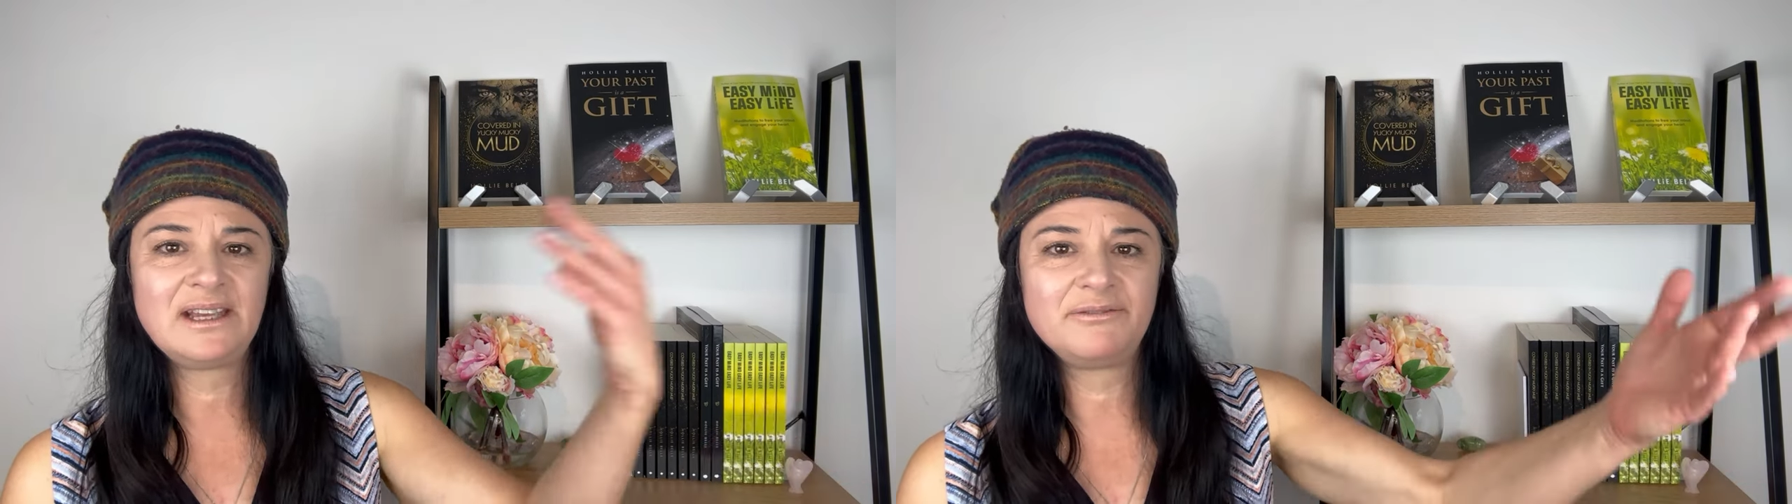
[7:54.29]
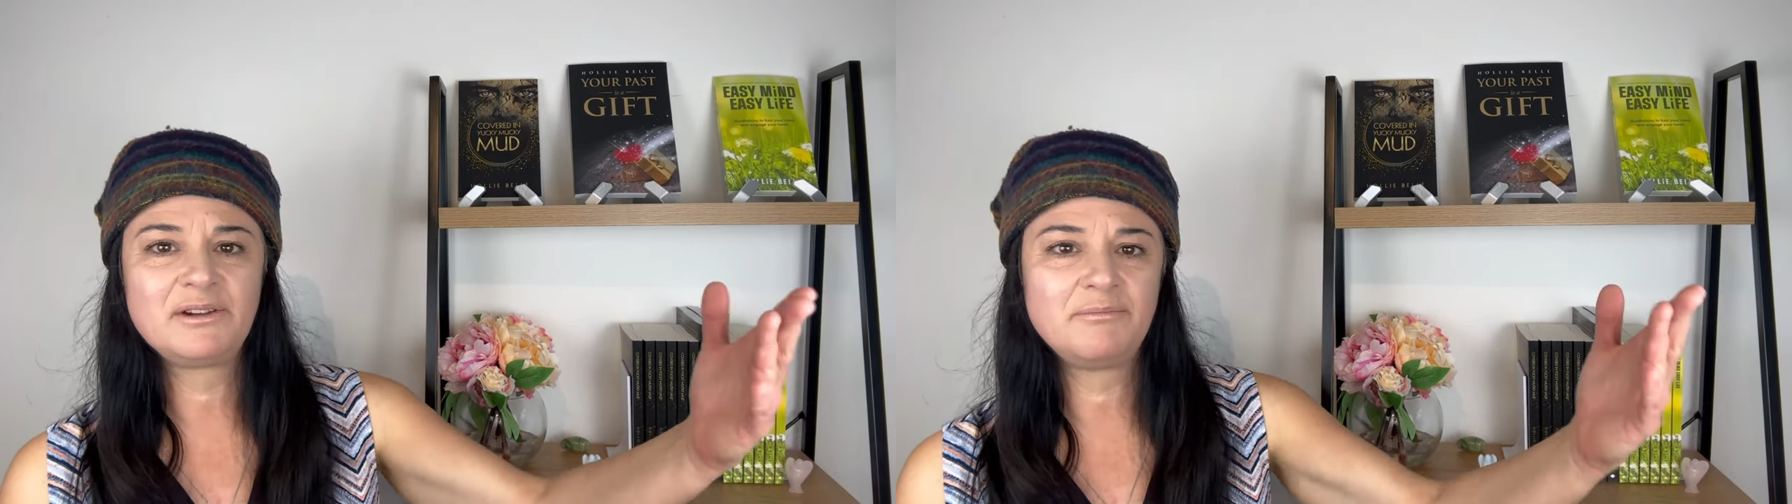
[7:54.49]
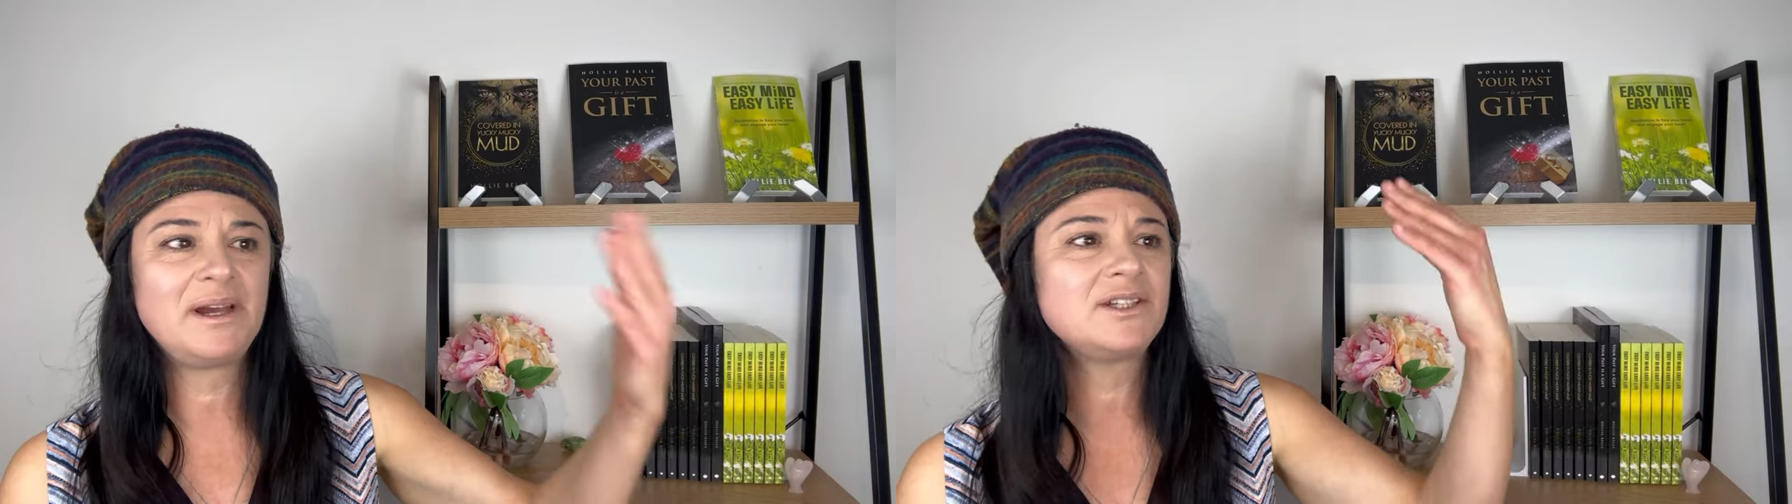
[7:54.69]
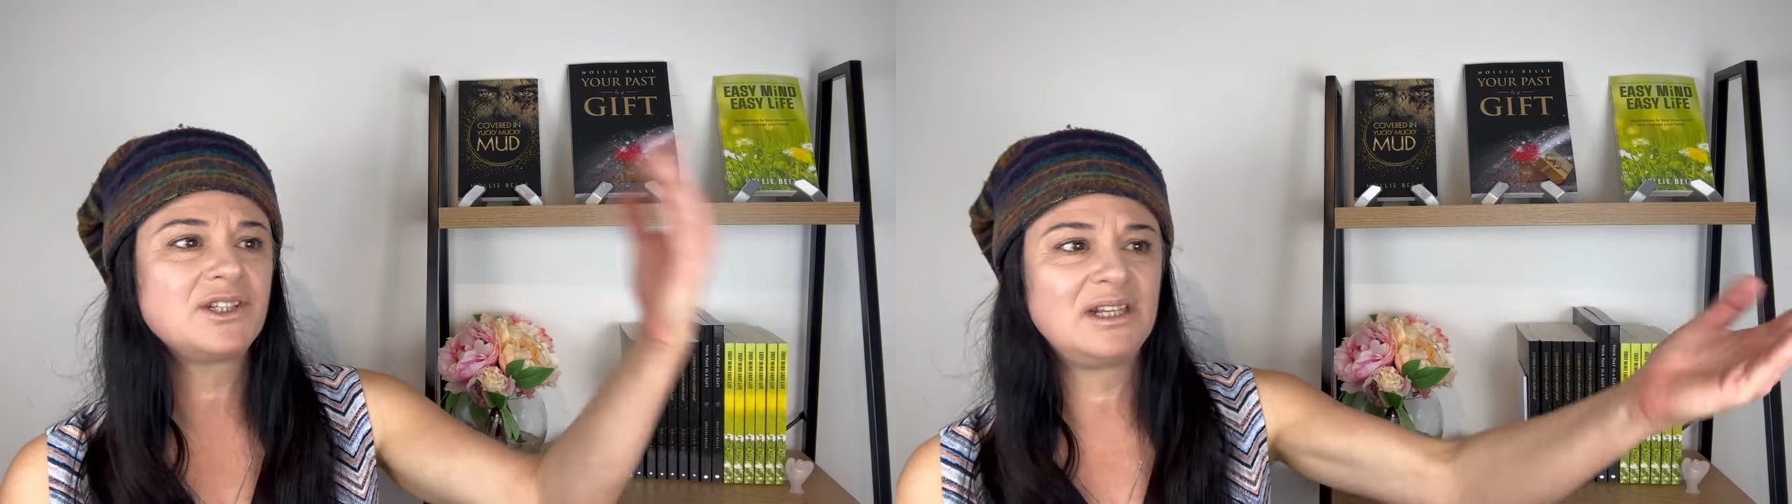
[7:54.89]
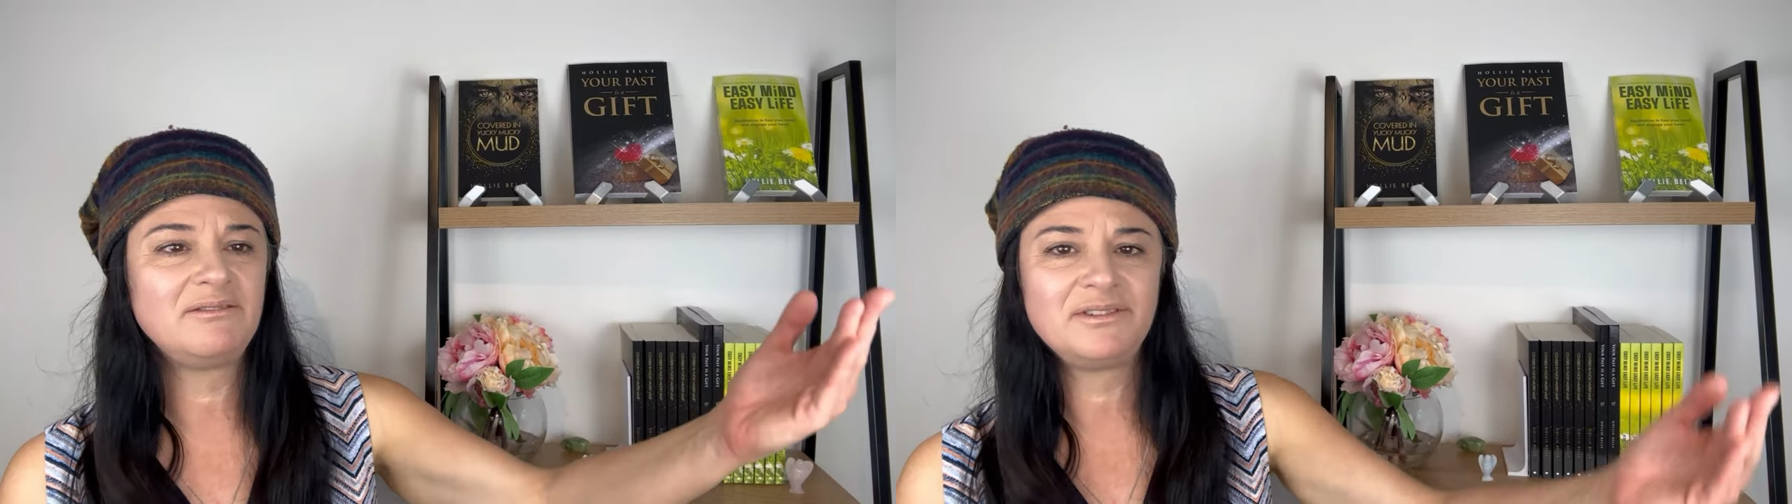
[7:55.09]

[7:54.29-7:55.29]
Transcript: have compassion, and